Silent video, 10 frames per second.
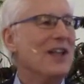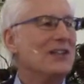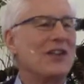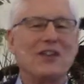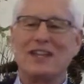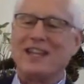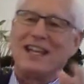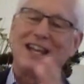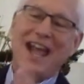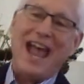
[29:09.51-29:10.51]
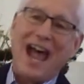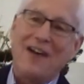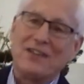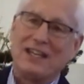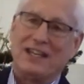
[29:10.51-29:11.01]
so that they can
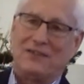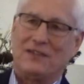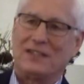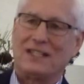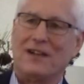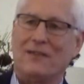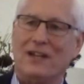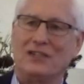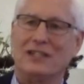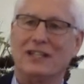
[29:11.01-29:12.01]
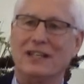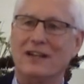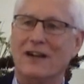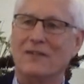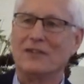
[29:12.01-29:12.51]
have the gift of salvation that He
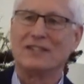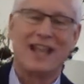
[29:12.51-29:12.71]
offers.